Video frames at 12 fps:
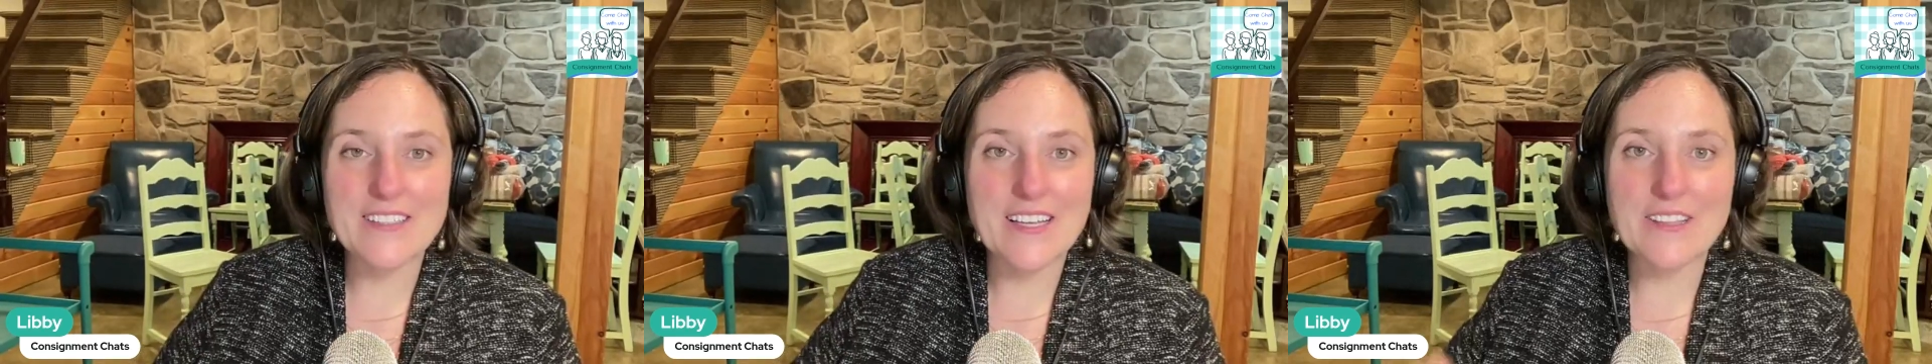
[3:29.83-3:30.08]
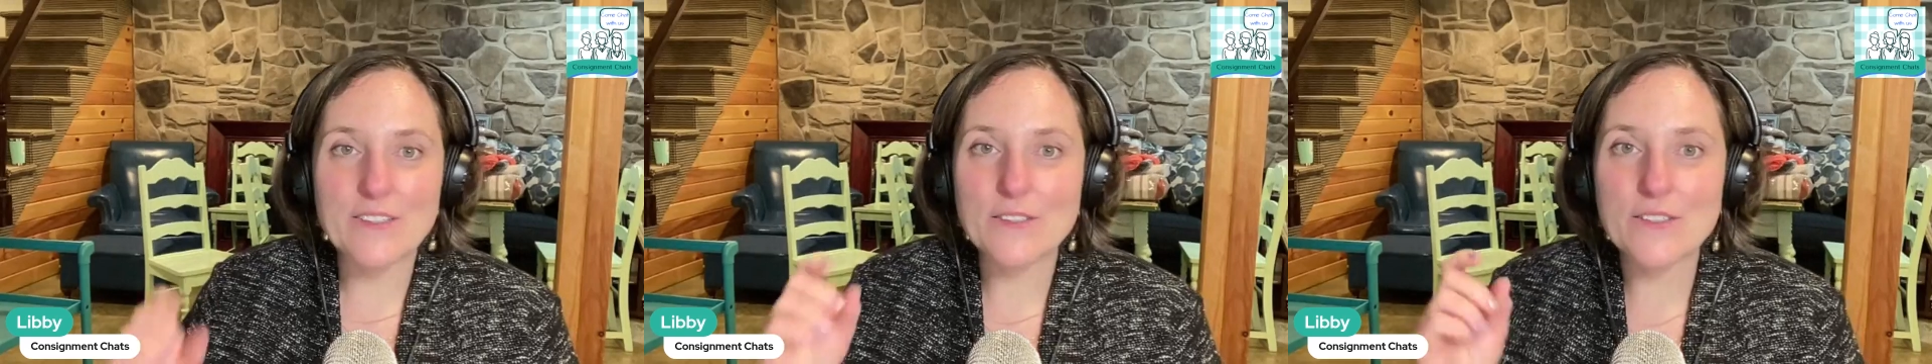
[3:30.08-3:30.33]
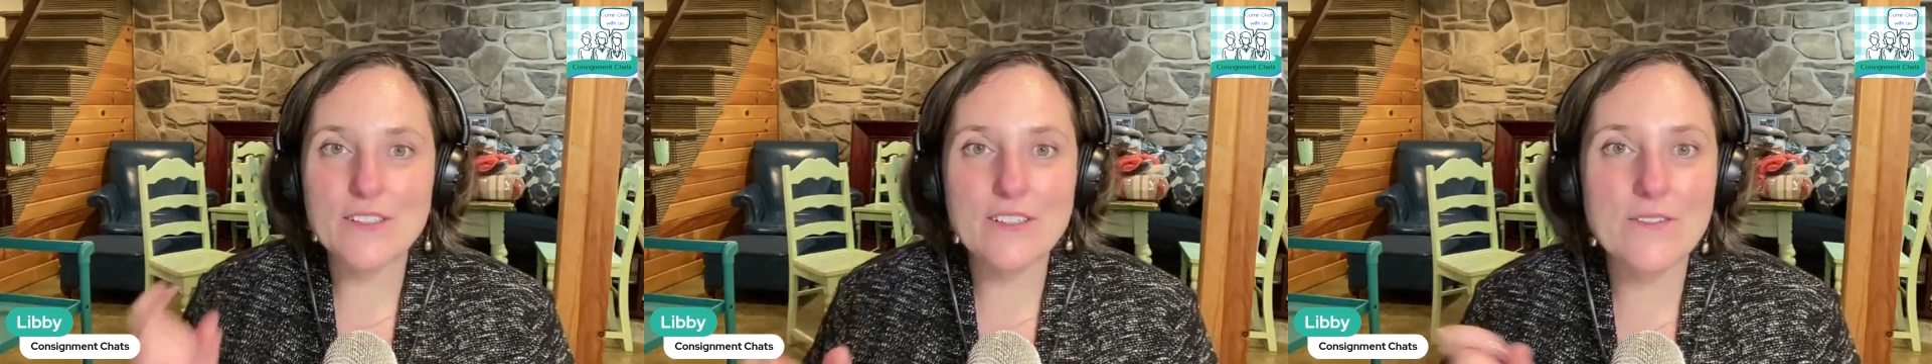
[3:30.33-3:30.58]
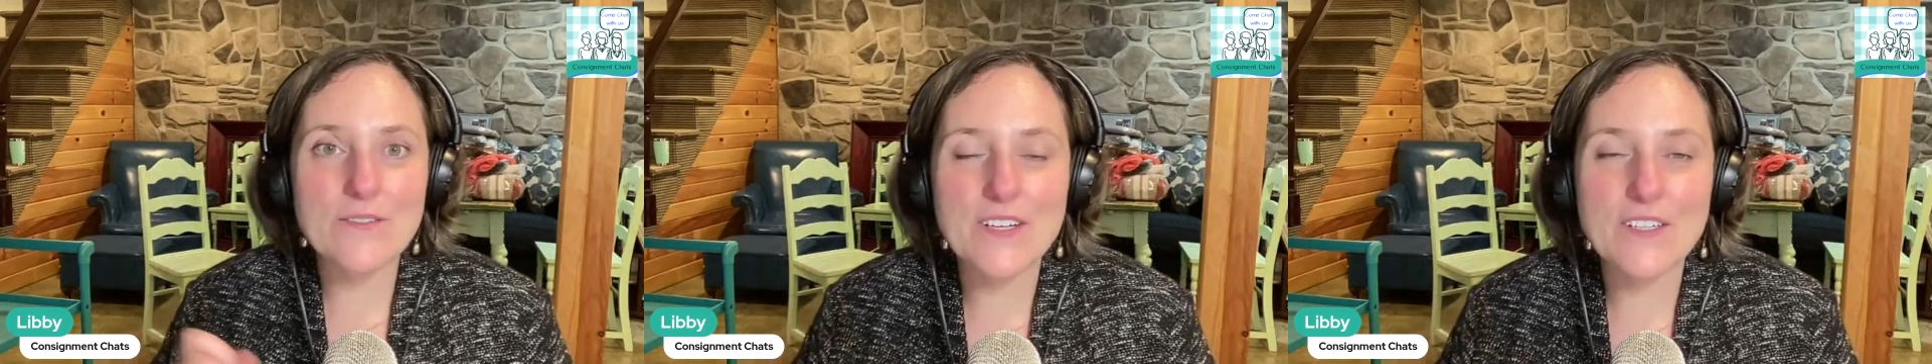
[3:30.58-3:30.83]
like those
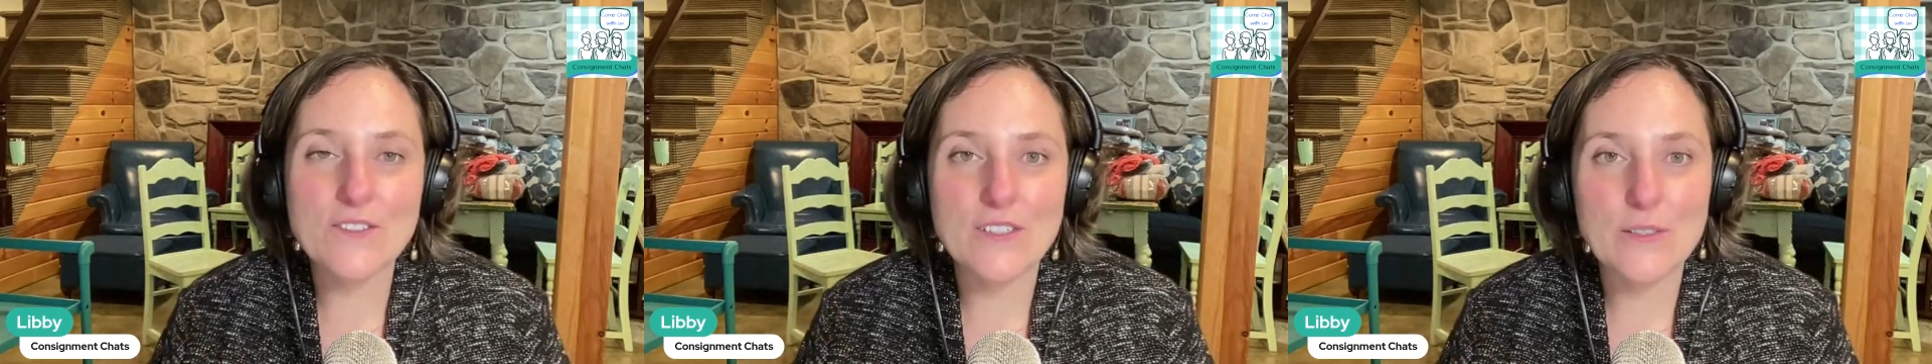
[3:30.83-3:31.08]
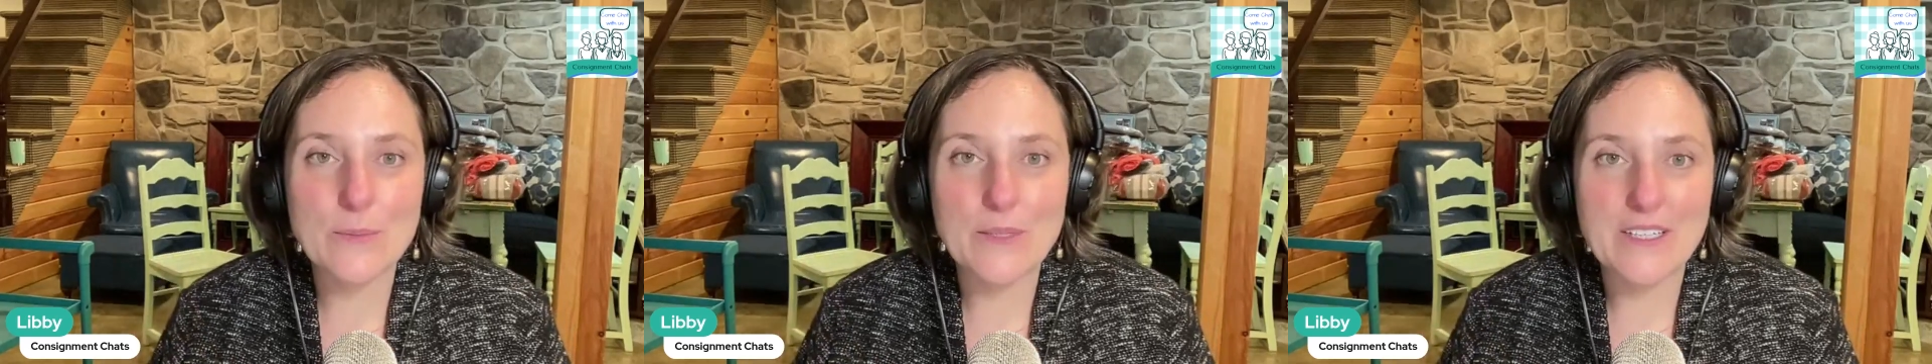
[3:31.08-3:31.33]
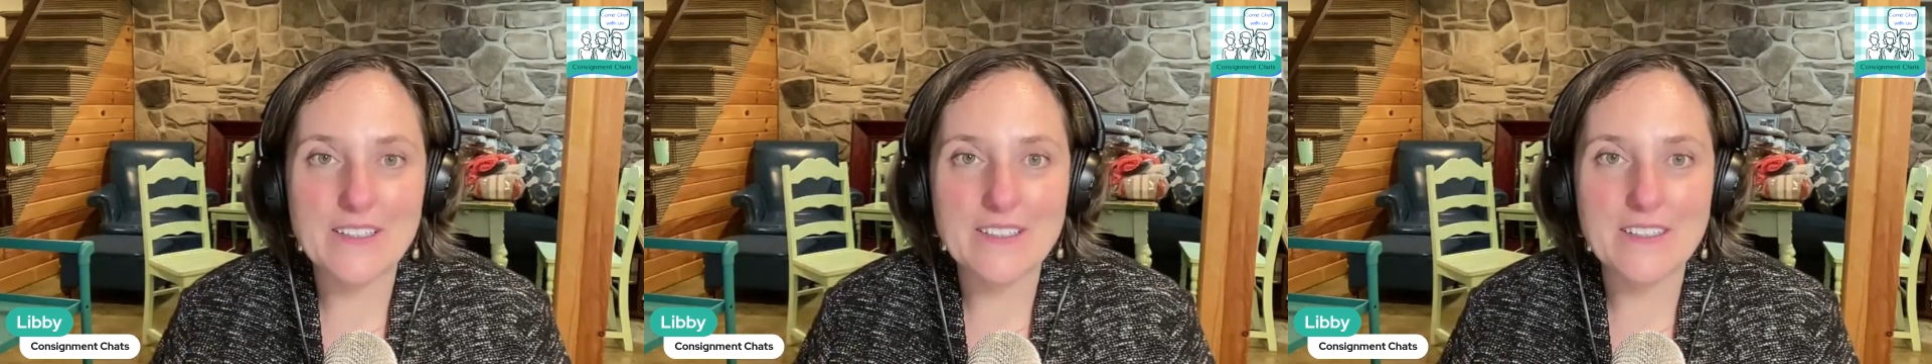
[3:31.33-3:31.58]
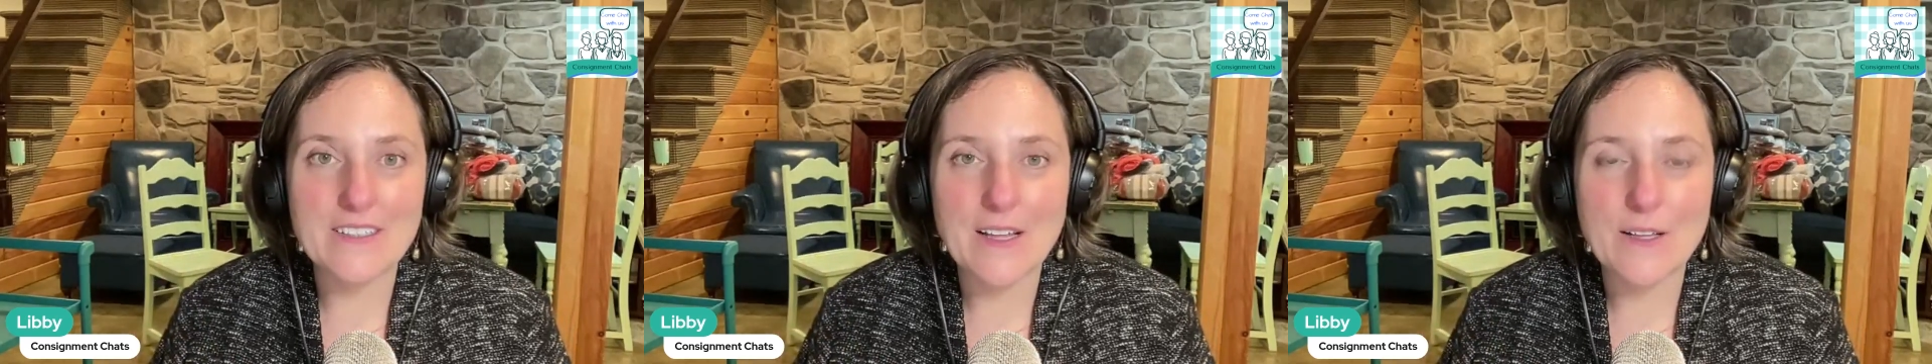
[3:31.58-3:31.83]
little victories we need to
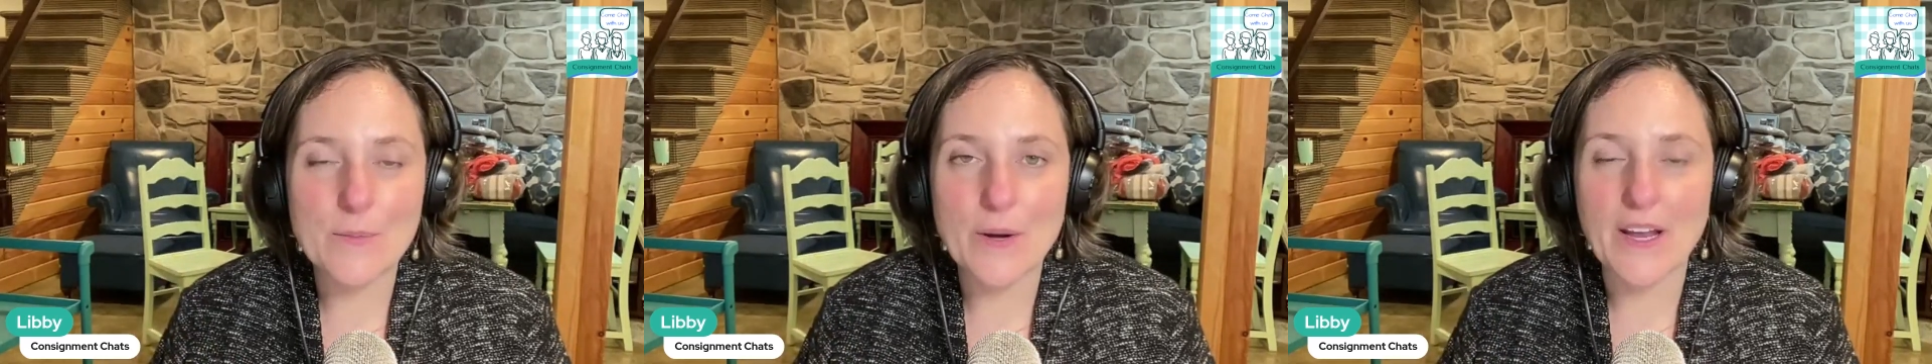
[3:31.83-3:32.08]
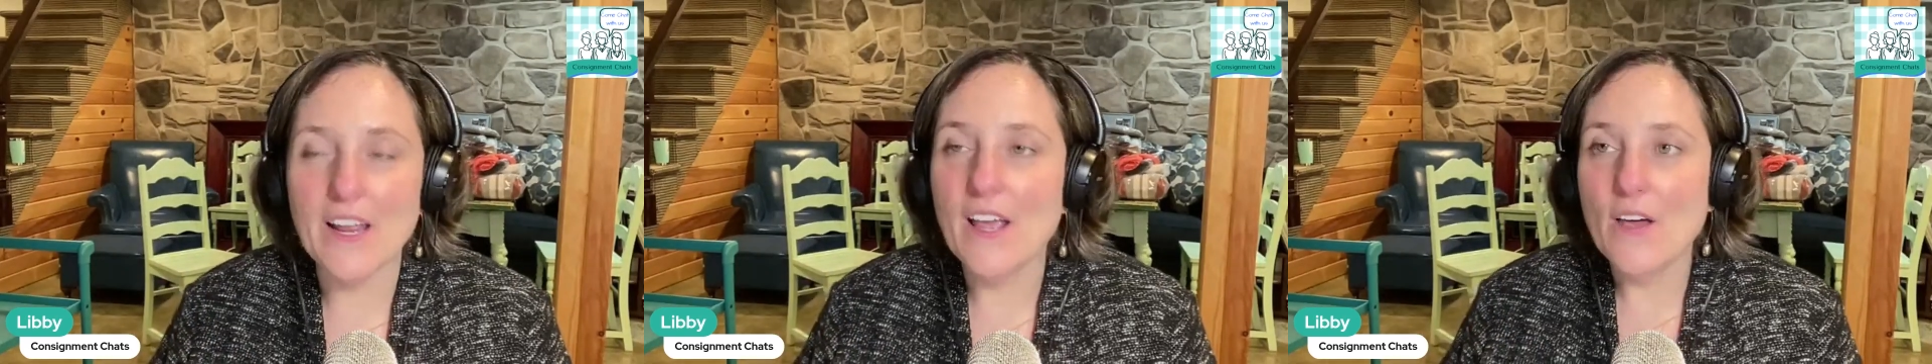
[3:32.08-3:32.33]
celebrate,